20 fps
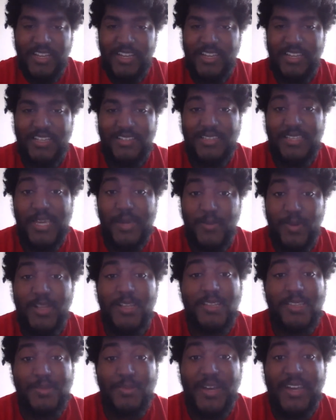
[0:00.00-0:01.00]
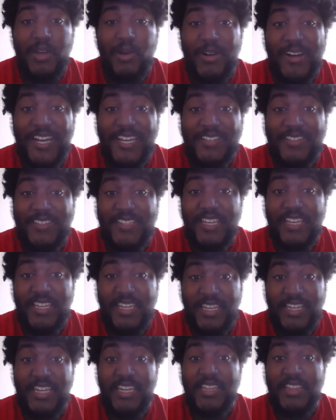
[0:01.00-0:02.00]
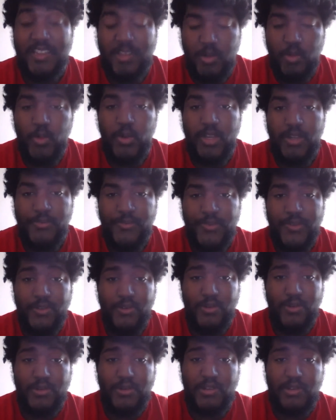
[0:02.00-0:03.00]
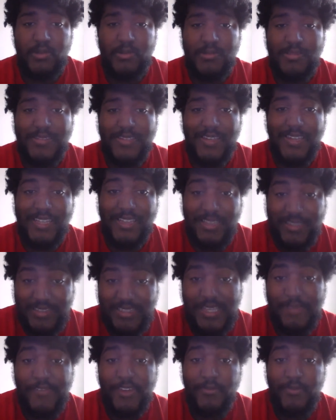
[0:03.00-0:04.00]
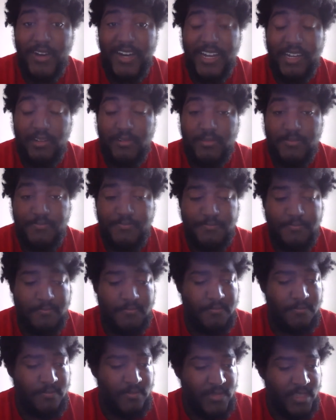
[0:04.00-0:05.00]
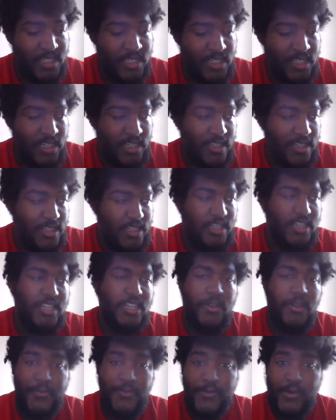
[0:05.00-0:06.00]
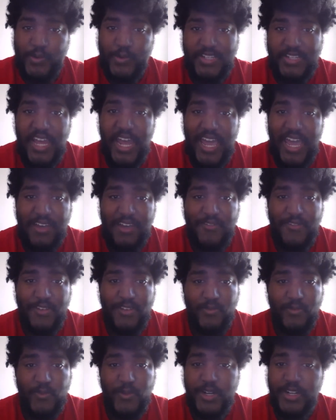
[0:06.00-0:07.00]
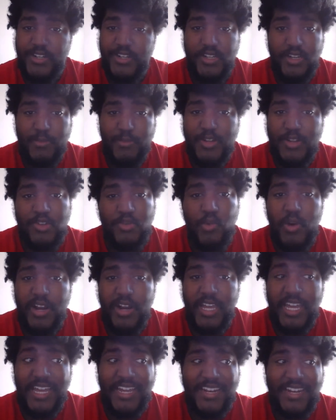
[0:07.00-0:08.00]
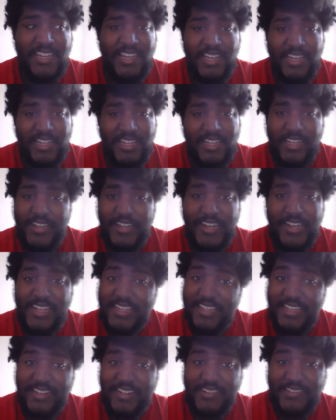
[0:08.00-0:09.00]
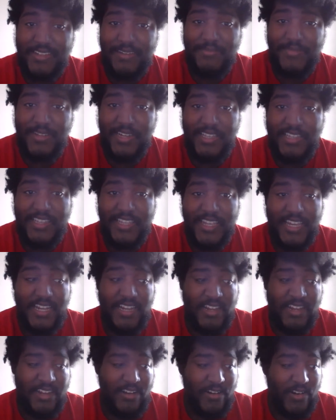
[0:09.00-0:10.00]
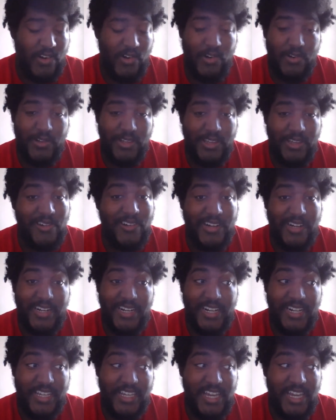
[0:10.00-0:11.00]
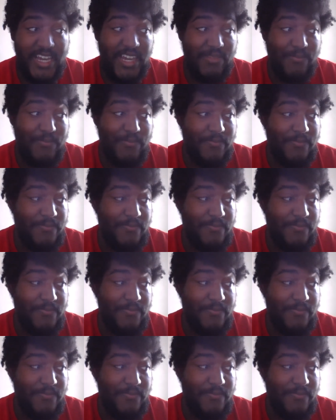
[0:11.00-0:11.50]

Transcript: as evidenced by Ohio State kicking three field goals in the semifinal in the first half when it should have been 28 to nothing or something like that early on in that game.